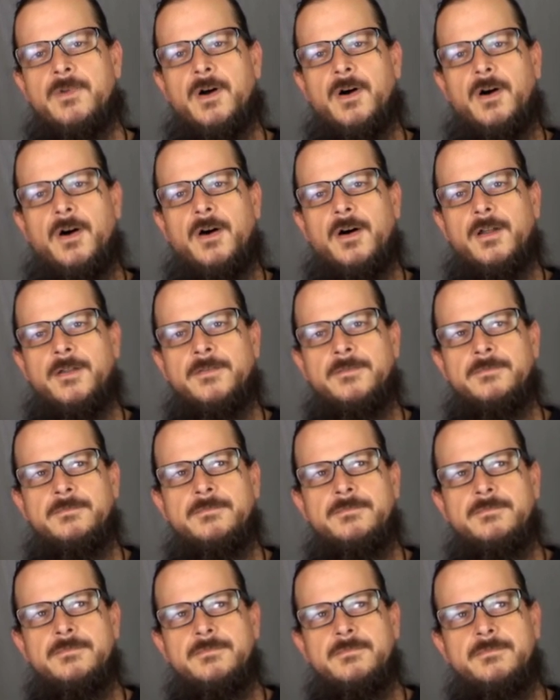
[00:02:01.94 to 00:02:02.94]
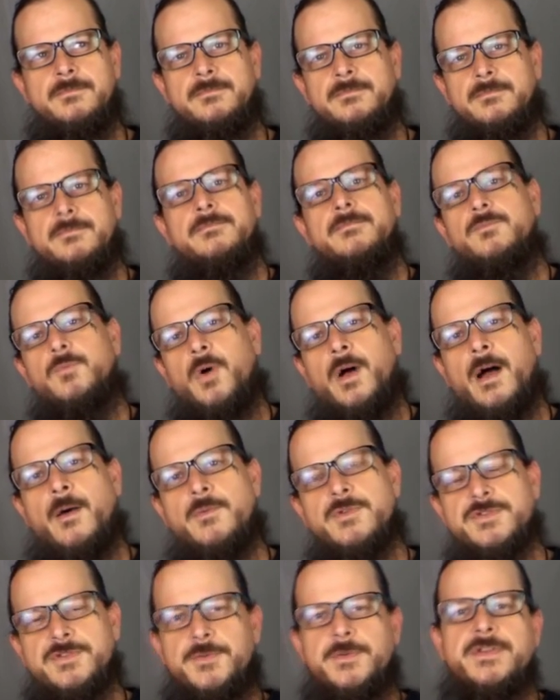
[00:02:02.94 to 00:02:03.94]
I
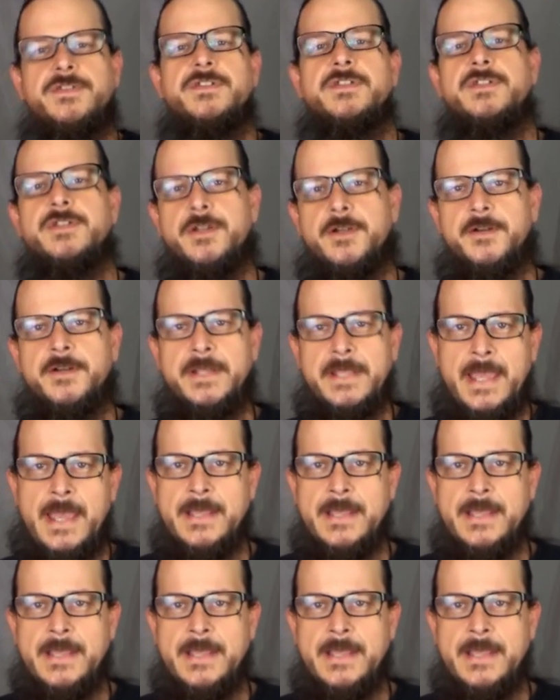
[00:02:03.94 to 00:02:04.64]
was doing security